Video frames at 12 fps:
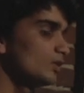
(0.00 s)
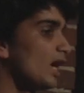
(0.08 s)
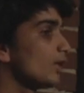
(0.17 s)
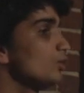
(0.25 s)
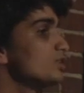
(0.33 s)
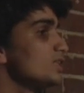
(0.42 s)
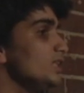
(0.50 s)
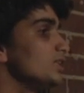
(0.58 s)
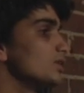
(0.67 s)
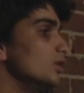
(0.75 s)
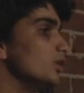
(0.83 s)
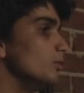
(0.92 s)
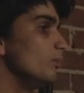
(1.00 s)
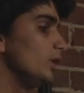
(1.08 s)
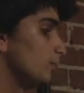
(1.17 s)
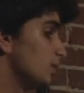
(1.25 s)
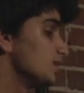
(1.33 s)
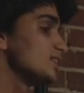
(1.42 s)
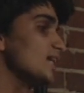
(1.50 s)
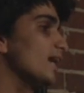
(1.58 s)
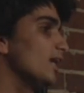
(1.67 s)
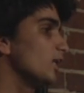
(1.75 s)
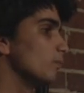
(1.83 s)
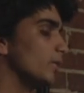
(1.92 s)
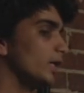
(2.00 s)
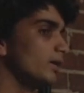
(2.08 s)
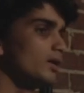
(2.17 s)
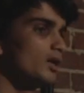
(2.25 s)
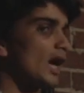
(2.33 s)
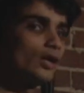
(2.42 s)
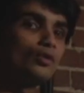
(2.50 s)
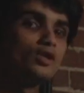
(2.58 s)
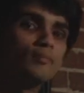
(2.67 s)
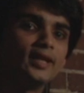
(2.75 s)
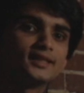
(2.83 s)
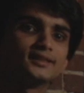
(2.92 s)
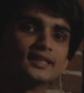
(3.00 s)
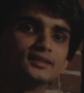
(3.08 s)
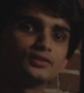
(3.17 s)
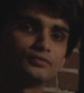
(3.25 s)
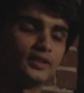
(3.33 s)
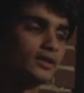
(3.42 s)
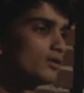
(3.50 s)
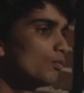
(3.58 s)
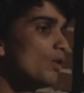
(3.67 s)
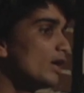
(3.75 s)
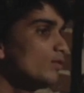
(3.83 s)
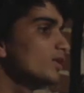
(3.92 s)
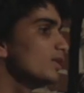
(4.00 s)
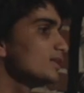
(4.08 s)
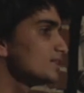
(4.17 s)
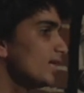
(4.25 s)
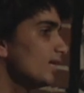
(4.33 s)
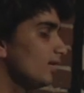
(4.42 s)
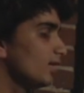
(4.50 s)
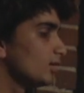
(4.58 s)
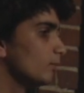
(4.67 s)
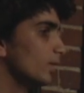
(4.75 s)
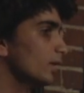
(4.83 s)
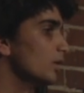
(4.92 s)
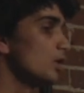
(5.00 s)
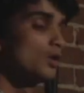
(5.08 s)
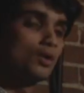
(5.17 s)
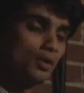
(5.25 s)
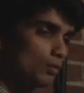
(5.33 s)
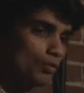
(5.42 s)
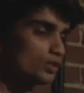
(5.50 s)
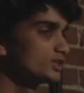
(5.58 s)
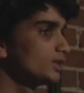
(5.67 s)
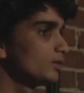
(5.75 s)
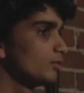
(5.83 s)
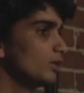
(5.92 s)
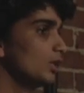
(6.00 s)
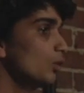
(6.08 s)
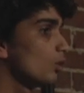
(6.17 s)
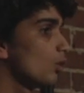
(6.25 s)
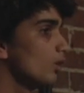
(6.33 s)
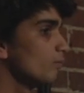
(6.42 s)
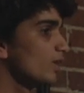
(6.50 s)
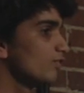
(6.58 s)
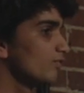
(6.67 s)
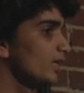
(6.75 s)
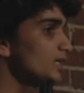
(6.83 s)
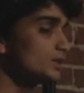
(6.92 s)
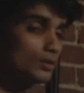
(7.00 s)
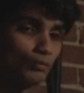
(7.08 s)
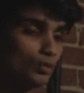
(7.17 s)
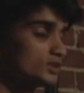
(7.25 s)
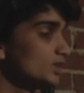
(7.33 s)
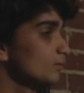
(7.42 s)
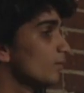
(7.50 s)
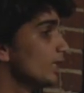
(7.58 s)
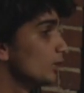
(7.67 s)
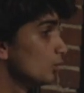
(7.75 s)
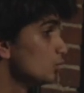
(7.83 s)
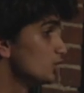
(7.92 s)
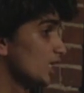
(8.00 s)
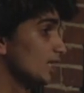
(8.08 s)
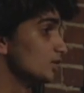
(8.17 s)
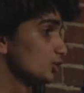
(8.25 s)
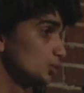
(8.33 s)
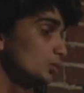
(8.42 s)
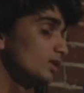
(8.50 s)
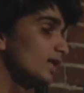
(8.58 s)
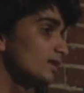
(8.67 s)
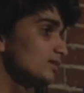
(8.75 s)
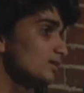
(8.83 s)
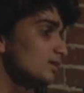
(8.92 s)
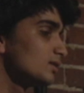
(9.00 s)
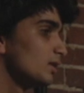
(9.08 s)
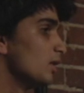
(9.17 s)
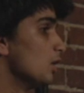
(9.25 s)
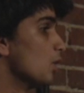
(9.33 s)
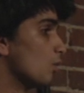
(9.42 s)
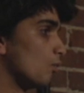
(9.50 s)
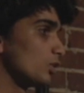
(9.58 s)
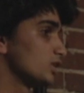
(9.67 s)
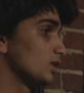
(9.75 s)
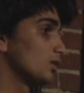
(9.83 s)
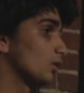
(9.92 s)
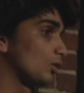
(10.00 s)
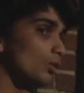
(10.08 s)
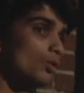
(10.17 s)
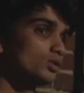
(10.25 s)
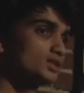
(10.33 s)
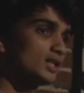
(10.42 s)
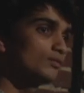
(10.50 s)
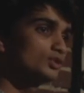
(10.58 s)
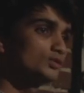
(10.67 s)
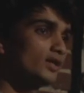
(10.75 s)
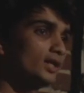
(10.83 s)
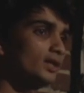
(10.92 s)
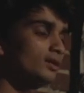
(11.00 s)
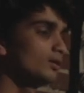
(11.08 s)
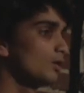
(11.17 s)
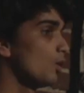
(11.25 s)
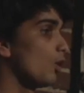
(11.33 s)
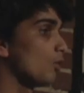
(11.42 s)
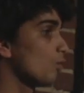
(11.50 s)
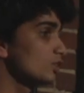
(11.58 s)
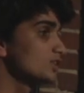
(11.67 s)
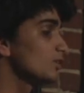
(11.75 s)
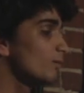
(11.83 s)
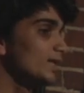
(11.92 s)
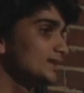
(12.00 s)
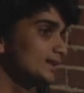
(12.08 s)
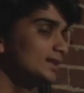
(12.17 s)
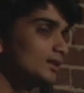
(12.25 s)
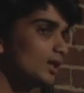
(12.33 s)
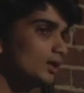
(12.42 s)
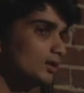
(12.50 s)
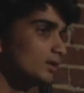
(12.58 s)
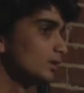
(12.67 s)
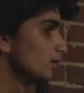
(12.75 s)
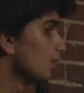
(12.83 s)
I could see certain people stare at me. I couldn't make sense of it. Why were they staring at me? Was it the look on my face? Was it my two giant suitcases? Was it the clothes I was wearing? Or was it my skin color?